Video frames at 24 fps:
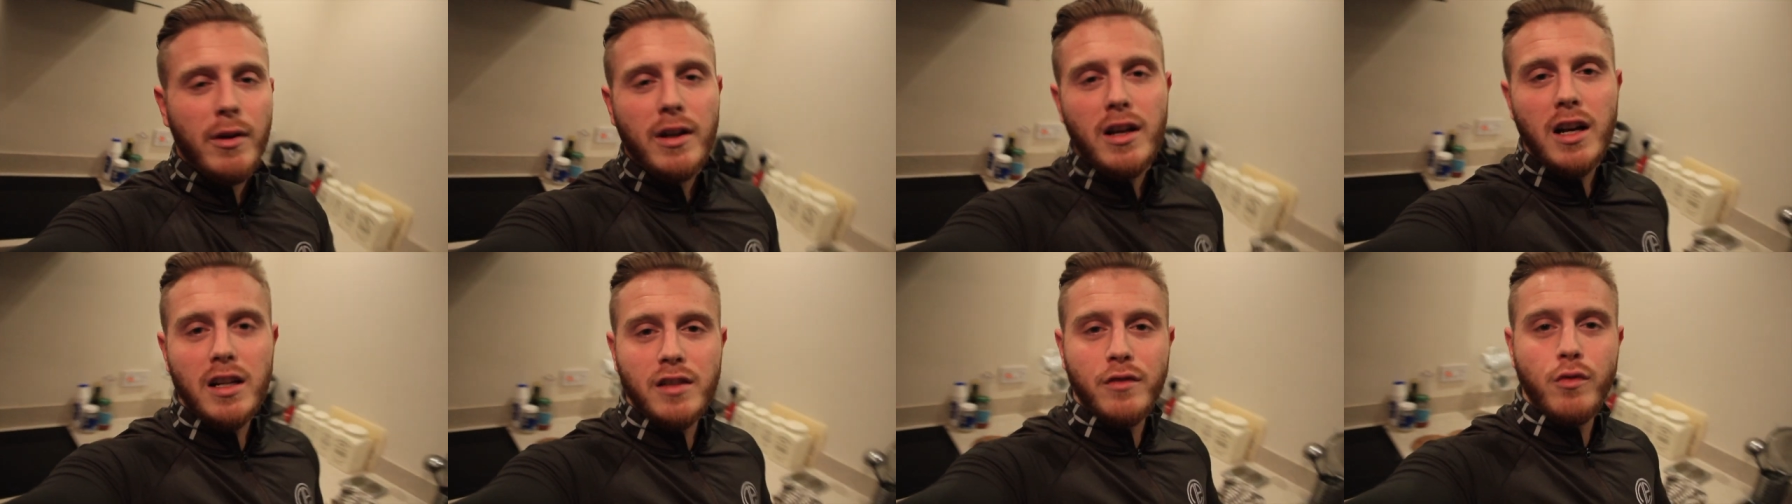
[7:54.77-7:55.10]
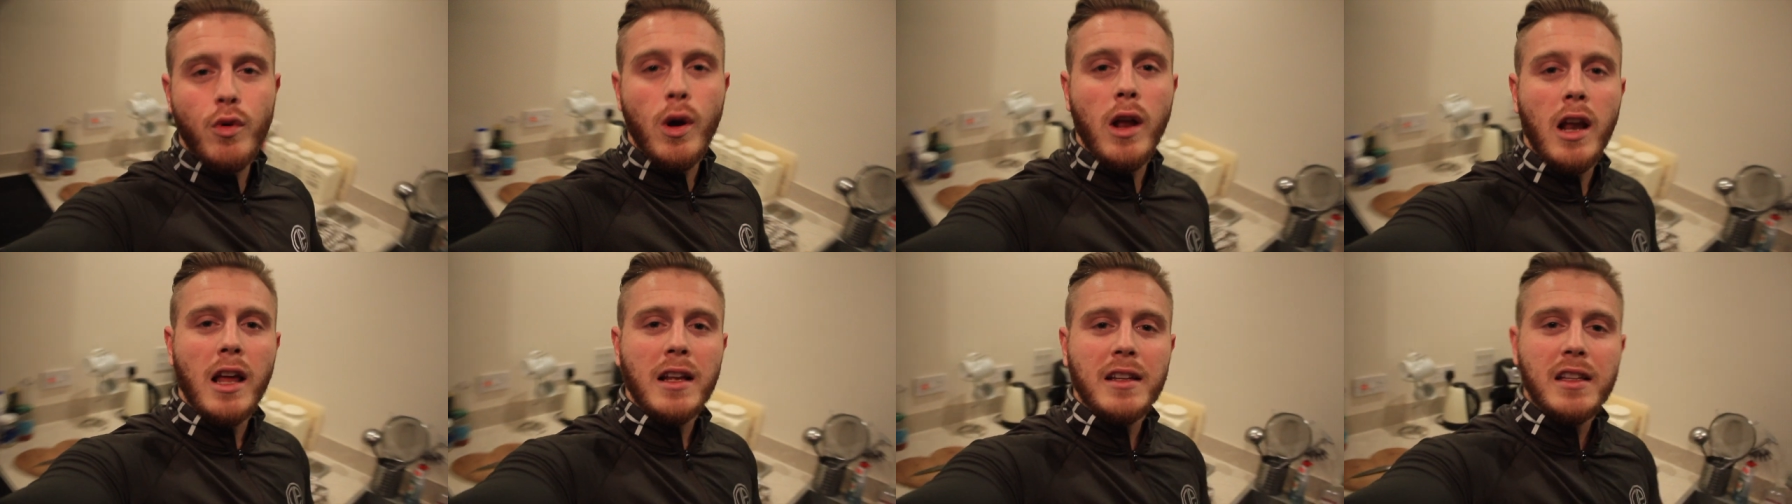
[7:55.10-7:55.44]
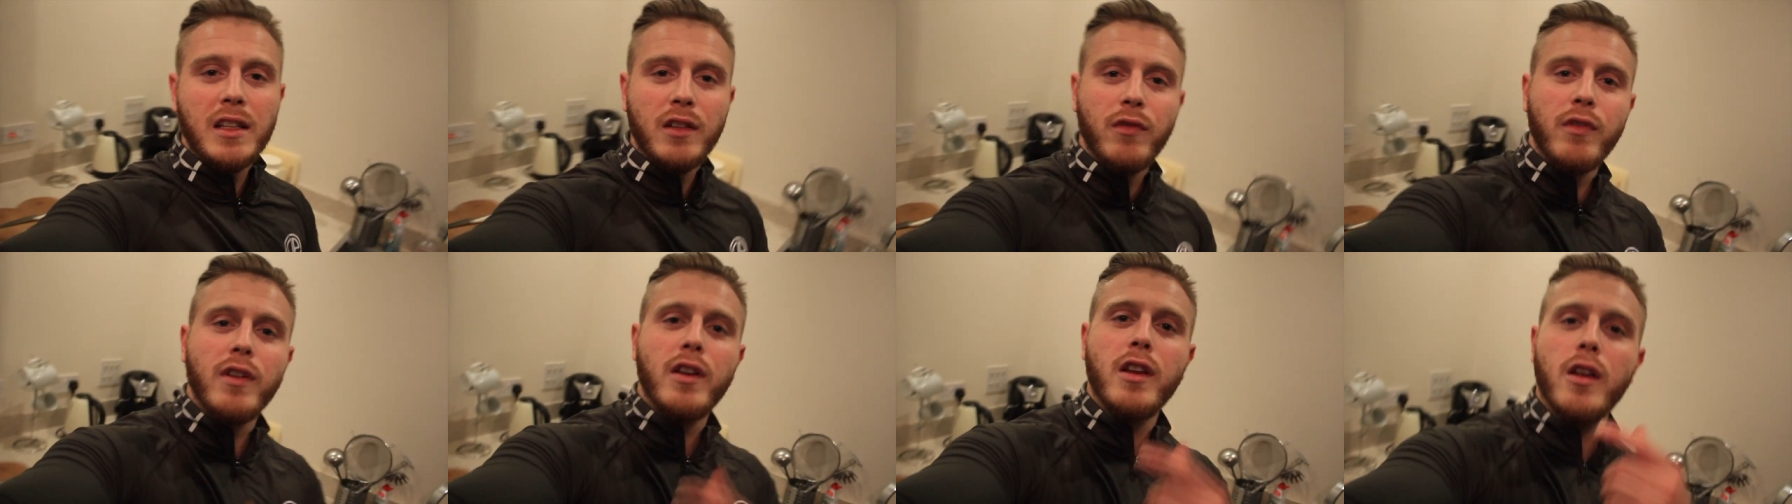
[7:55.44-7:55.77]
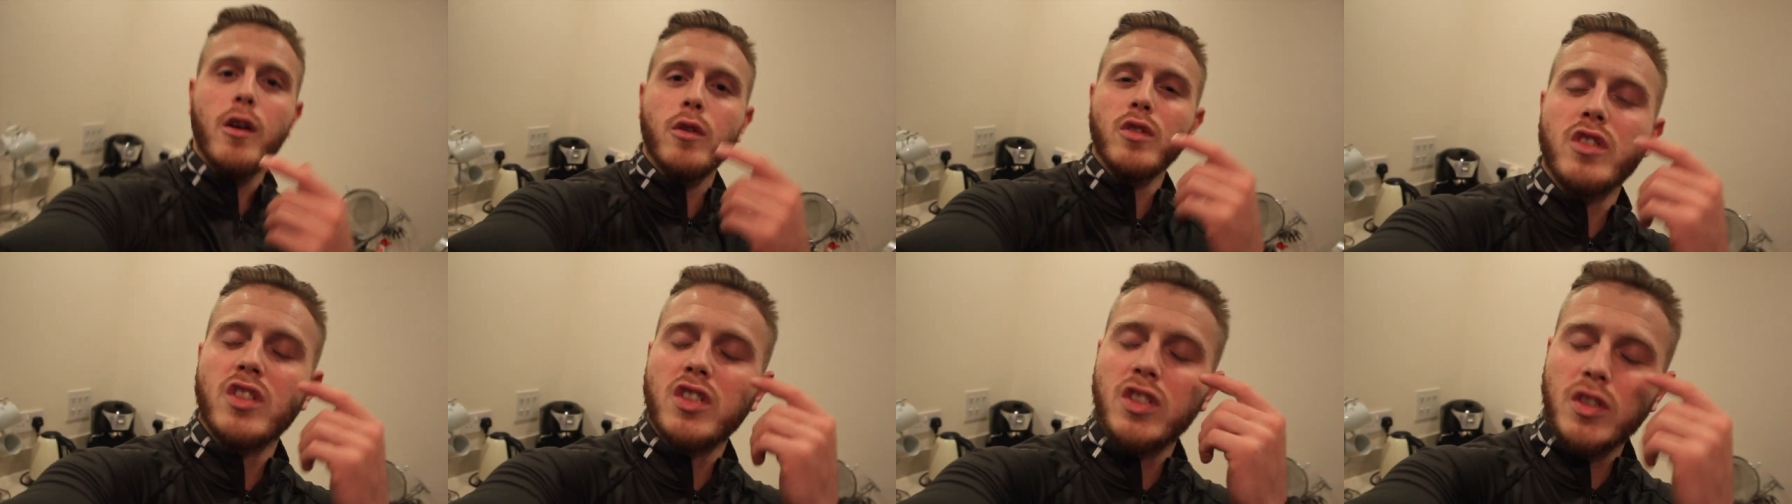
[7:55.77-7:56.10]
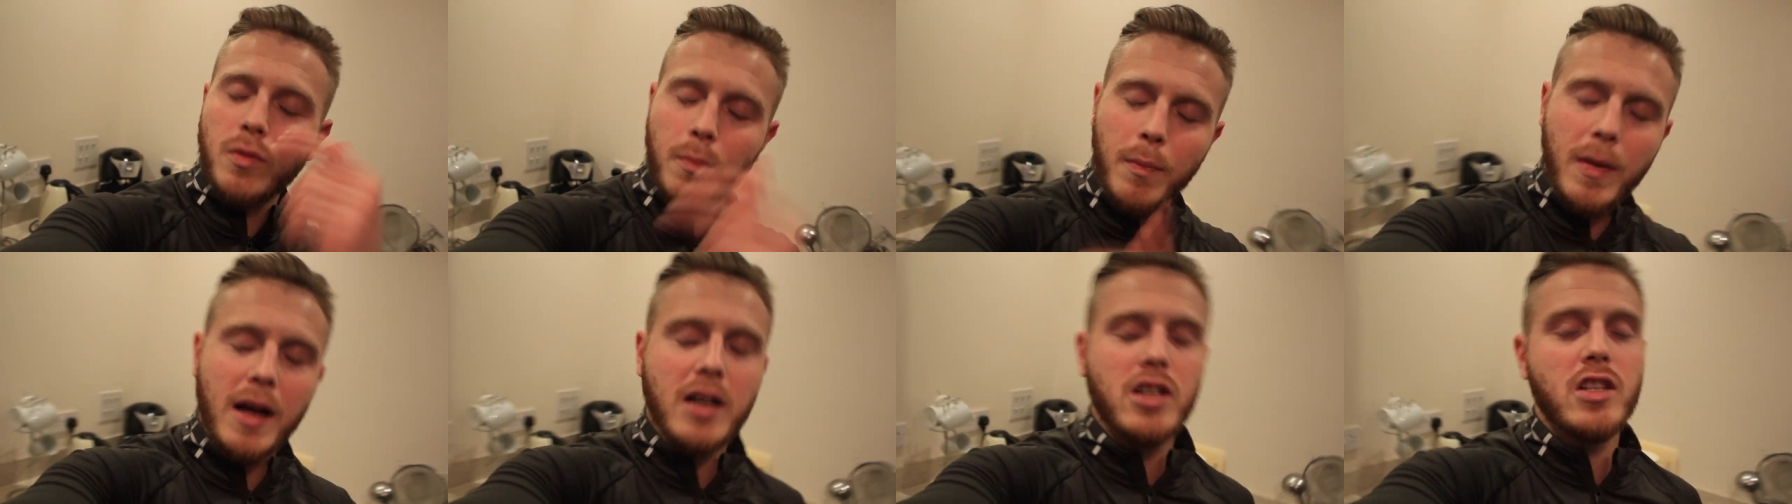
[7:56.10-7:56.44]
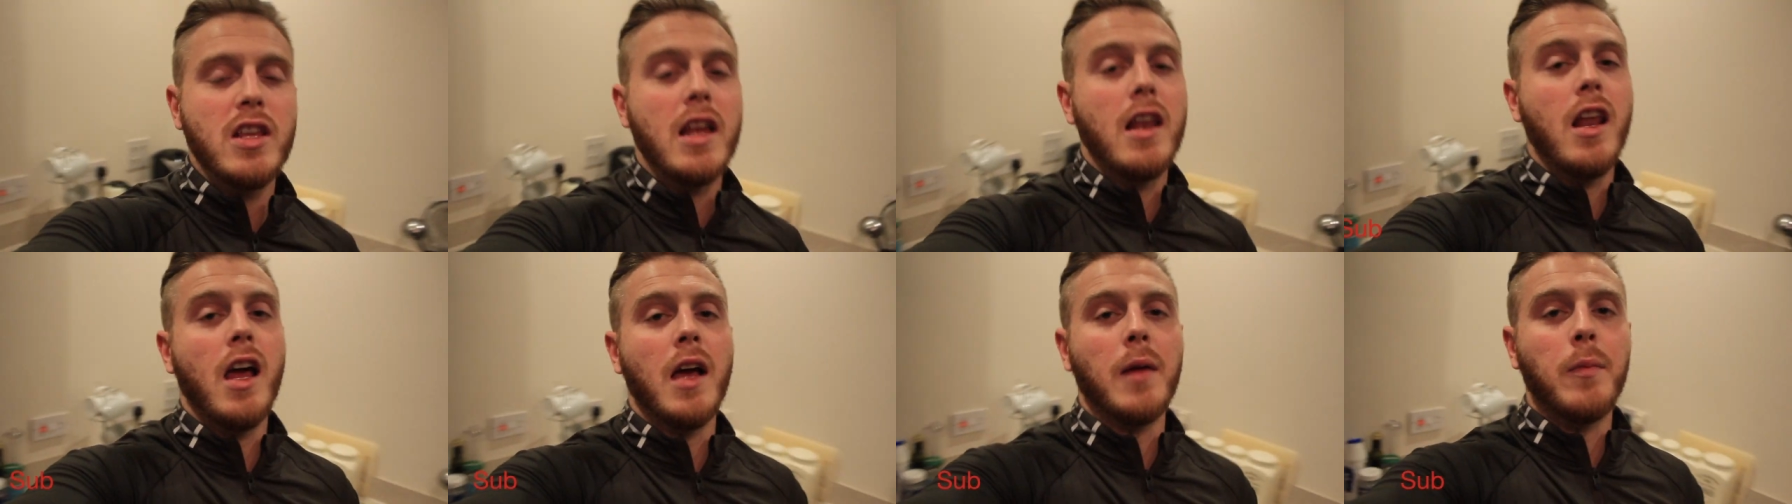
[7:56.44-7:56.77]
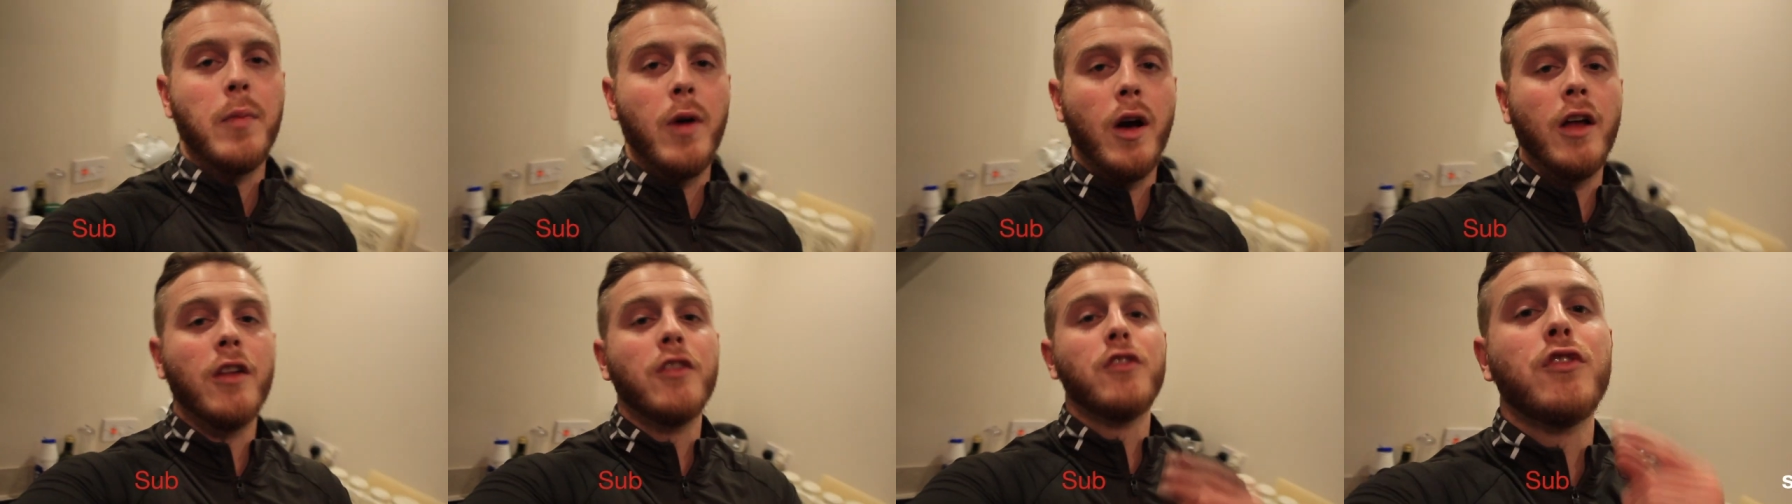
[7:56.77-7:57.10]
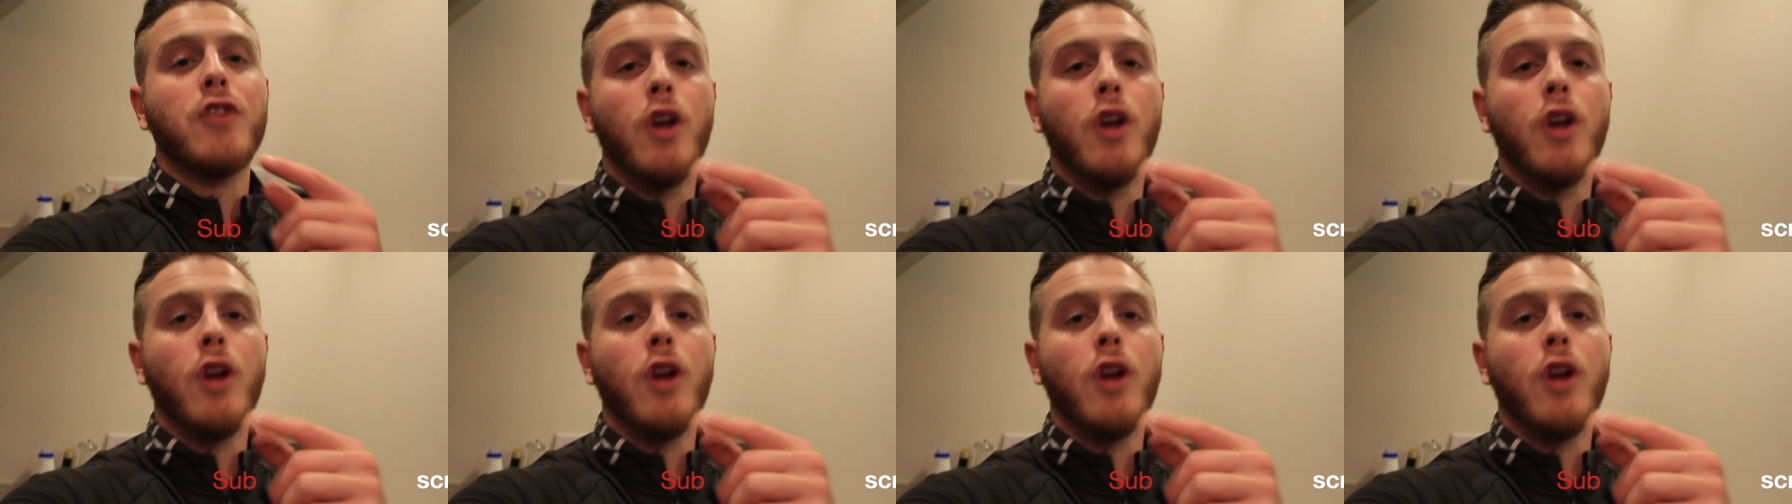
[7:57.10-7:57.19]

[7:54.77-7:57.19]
guys, if you are liking these videos, smash that like button.